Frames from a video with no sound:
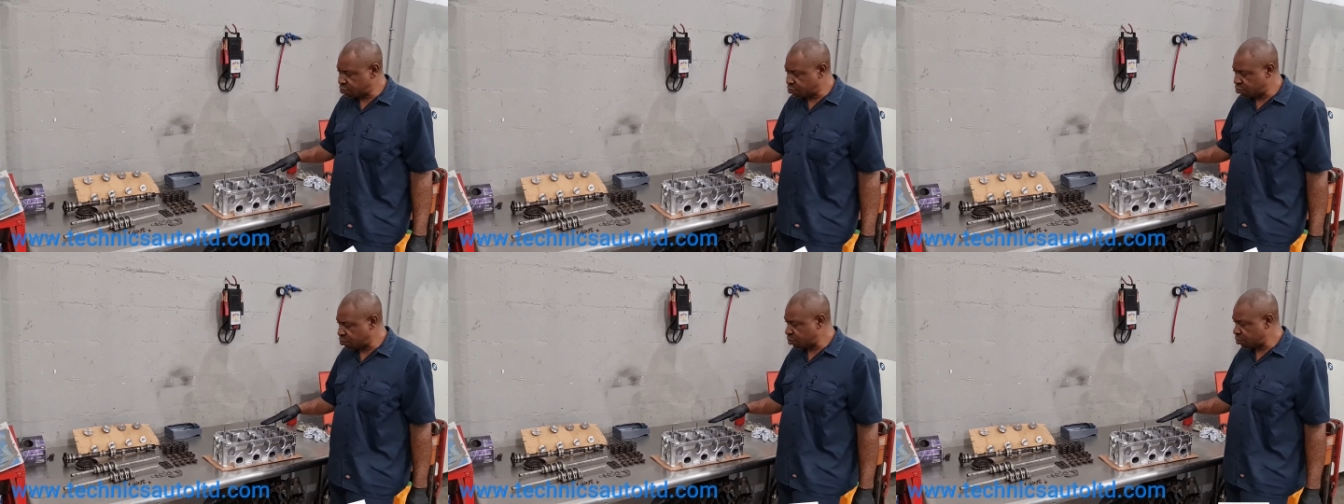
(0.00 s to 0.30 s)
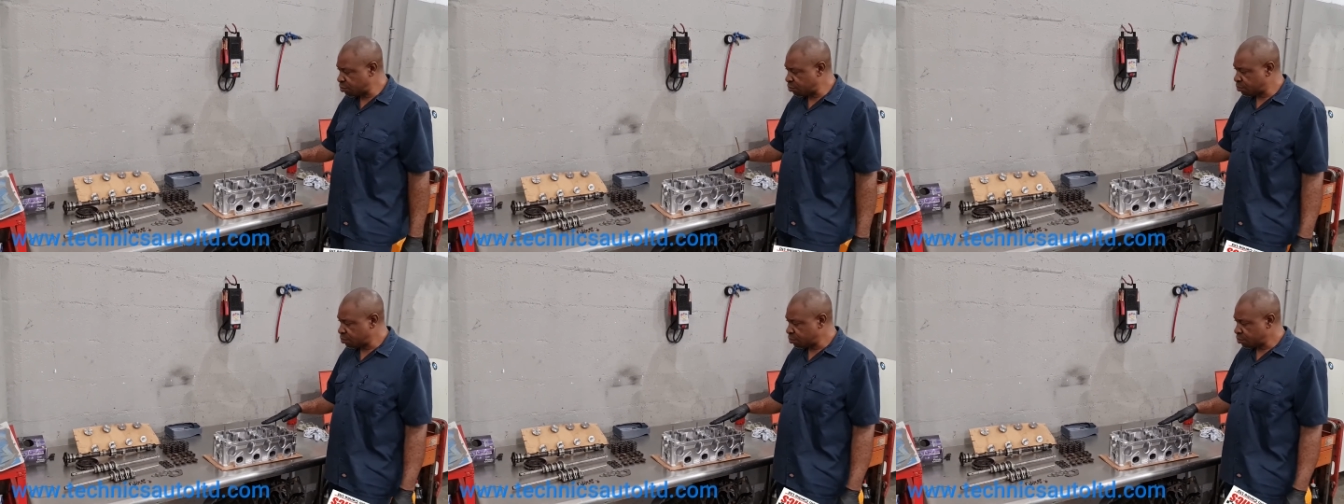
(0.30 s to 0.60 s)

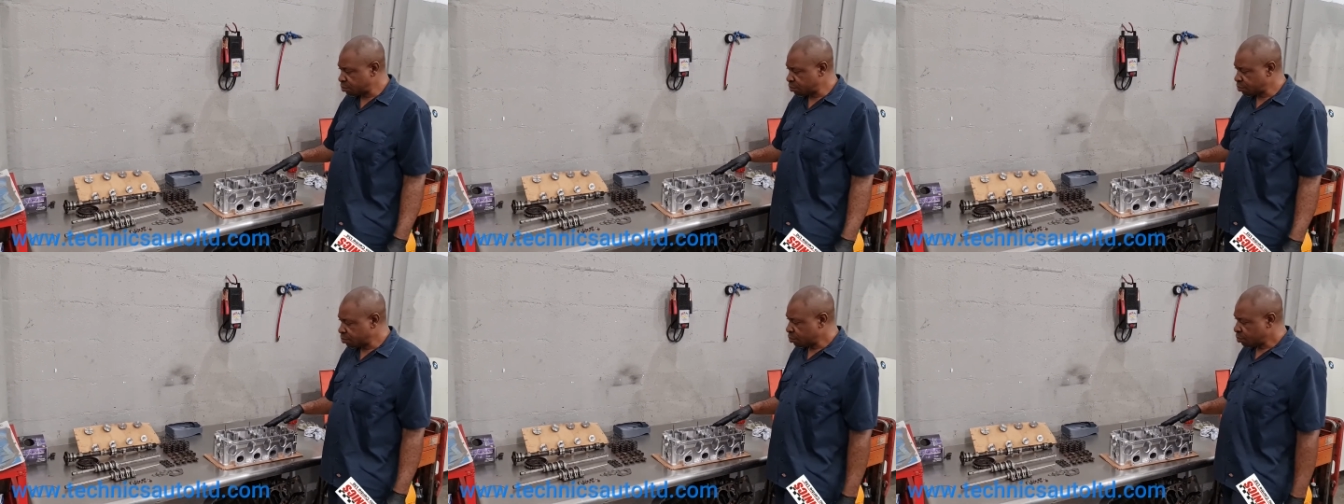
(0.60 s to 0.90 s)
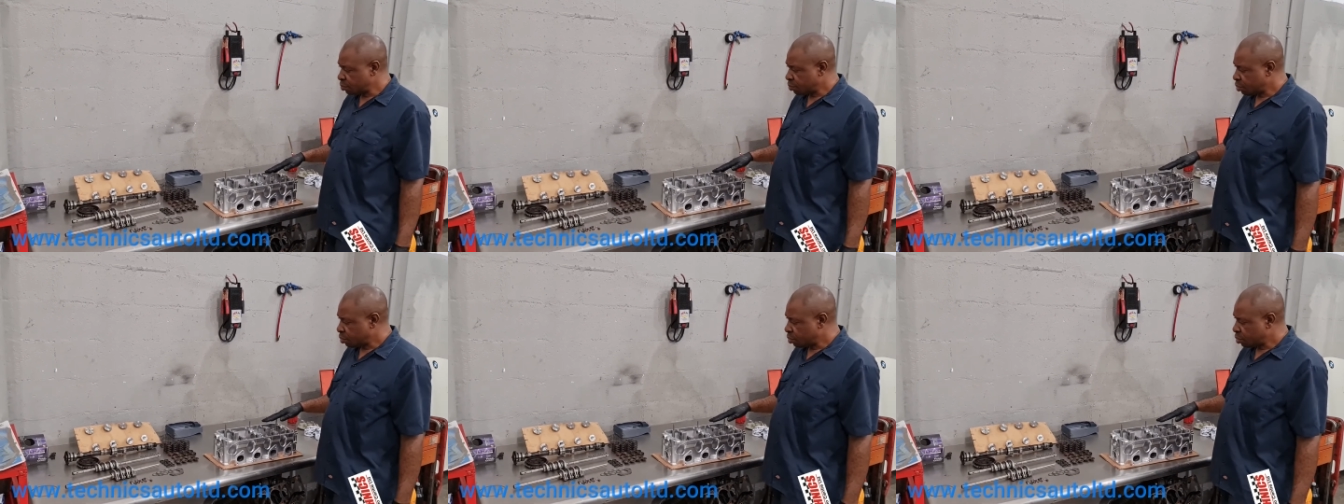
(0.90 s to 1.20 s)
train,
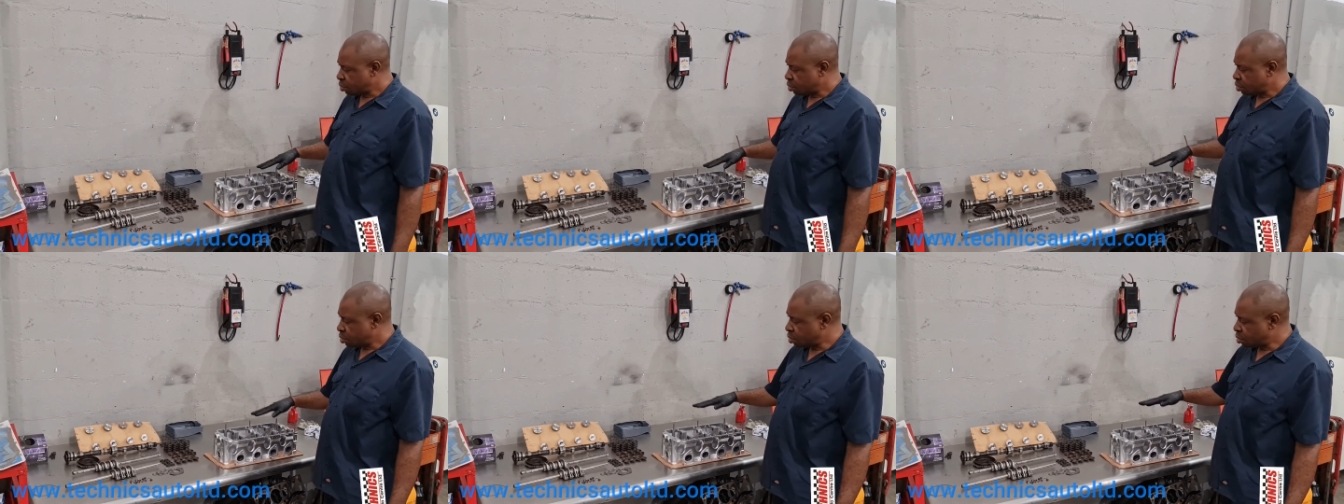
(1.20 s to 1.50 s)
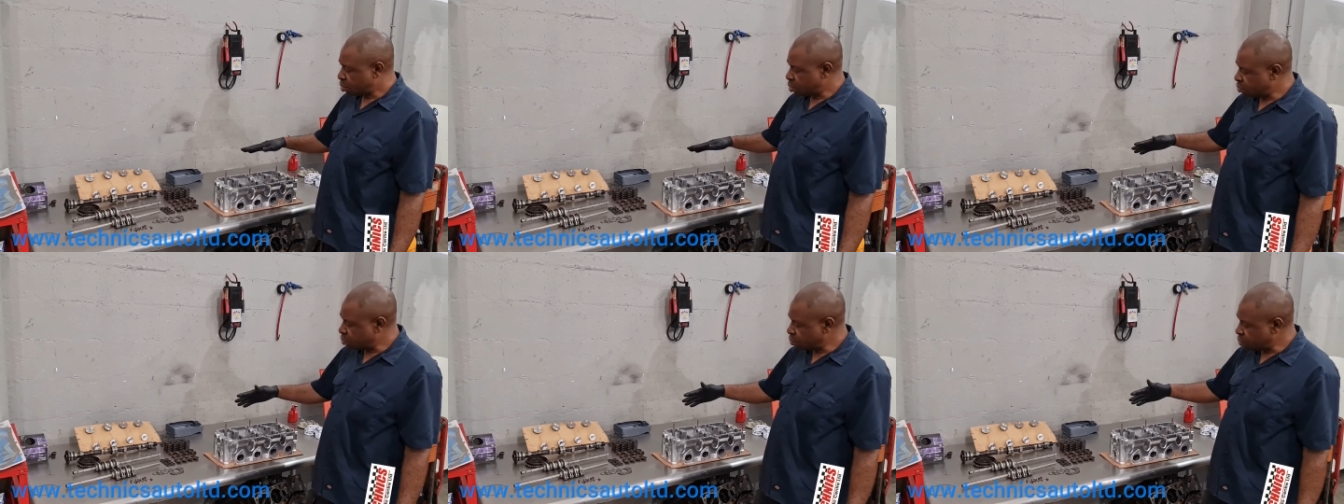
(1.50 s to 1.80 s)

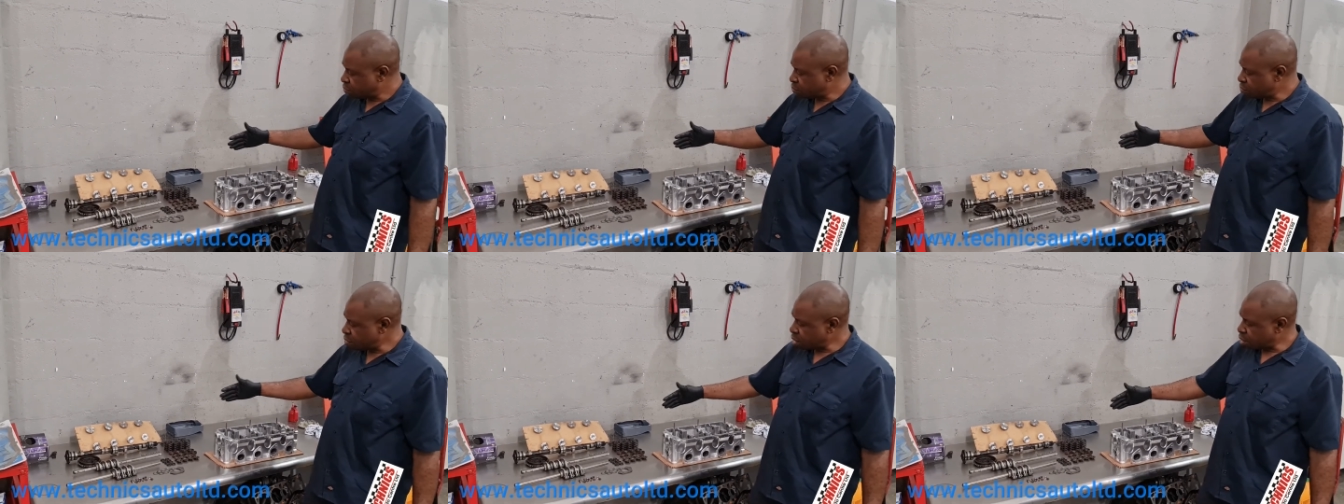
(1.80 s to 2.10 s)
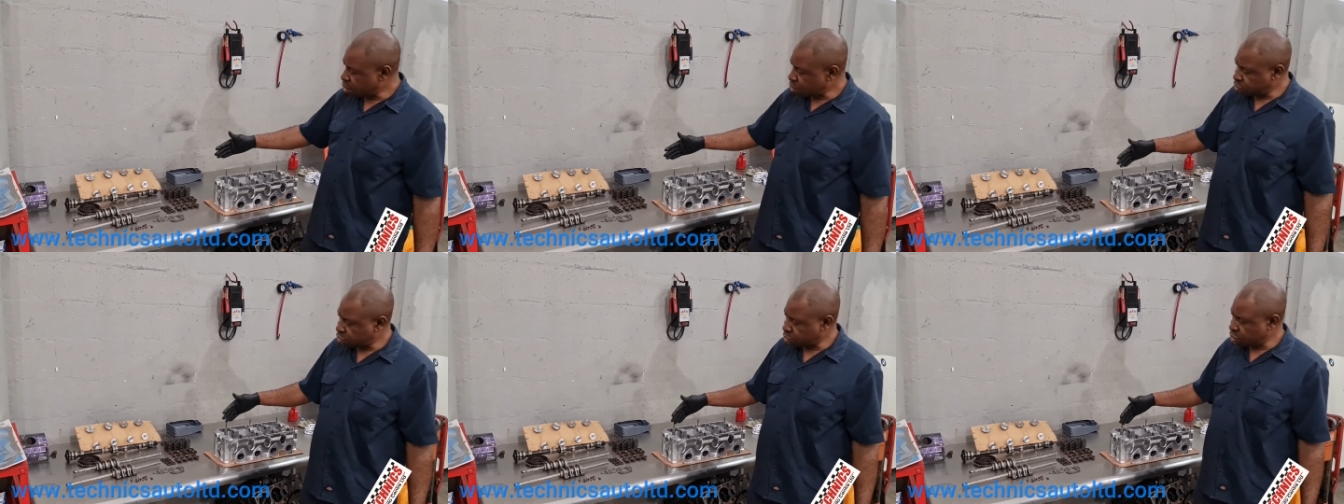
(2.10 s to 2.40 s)
the
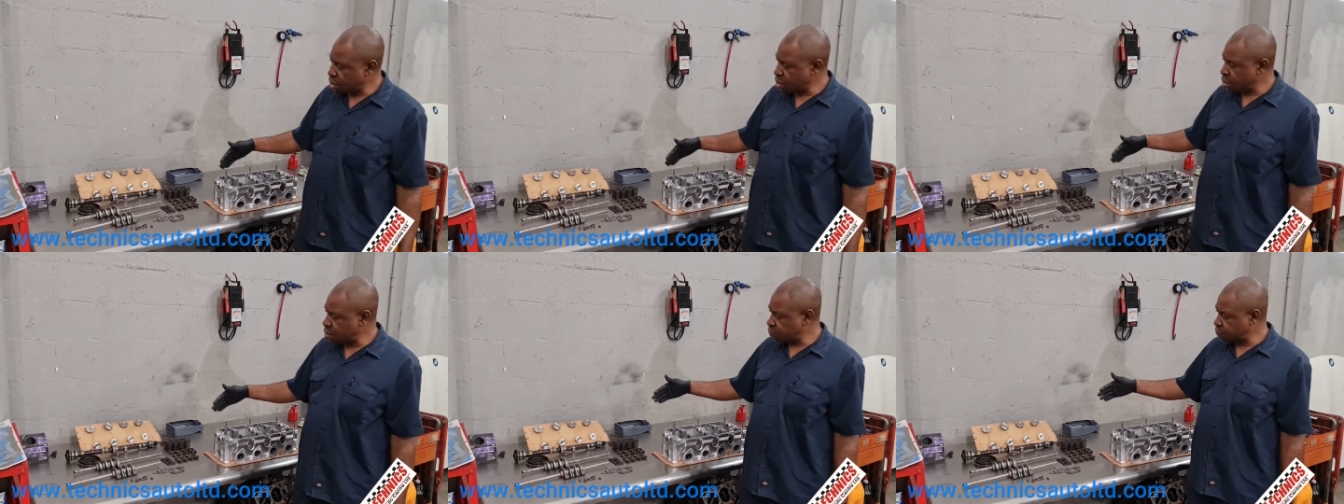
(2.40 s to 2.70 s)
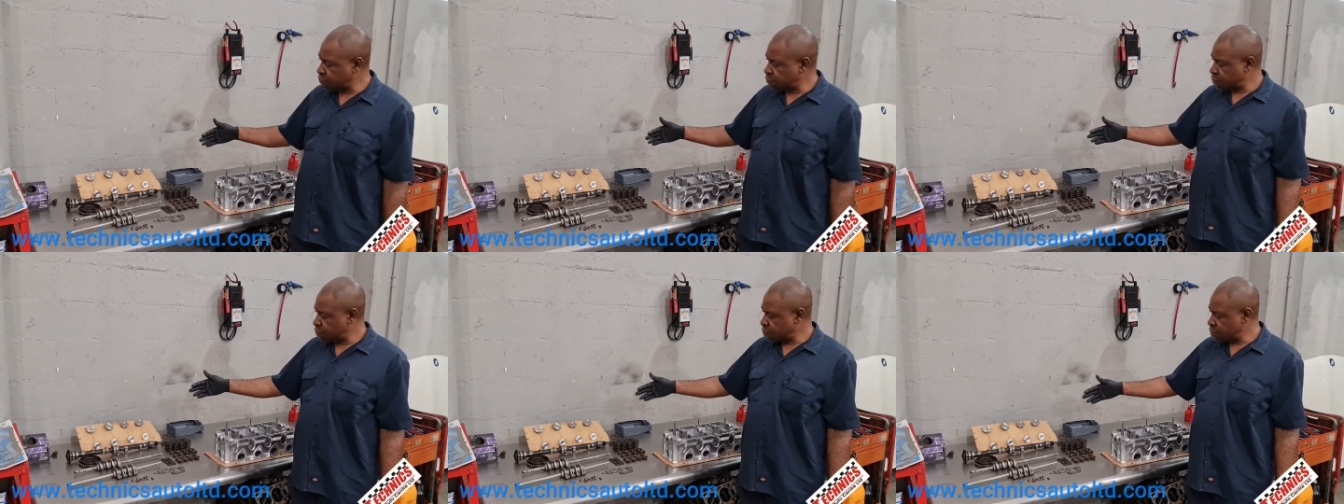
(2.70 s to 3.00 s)
rocker
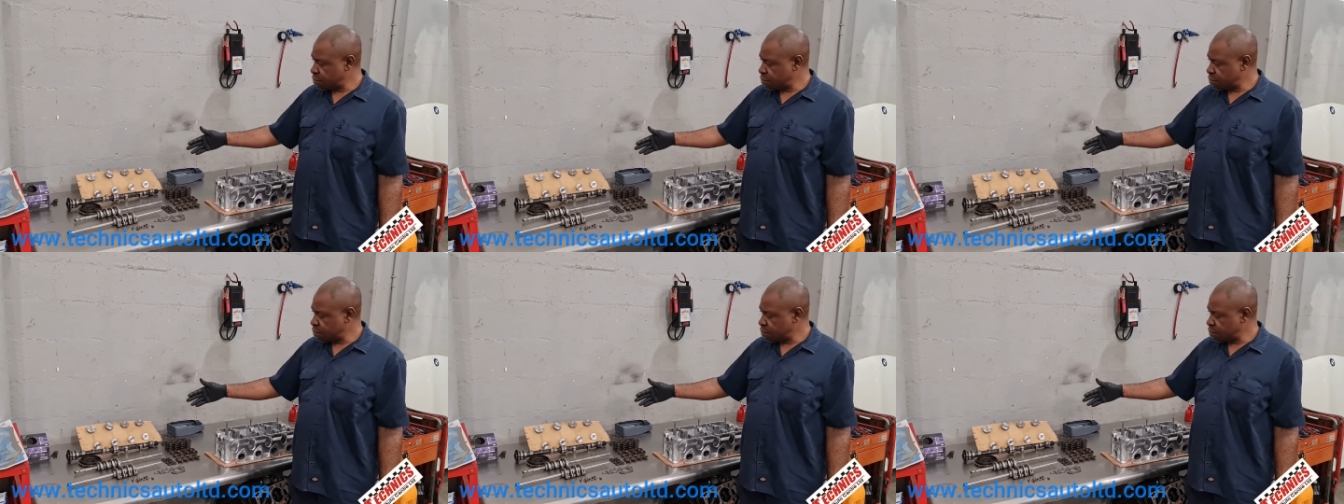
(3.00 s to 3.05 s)
shaft,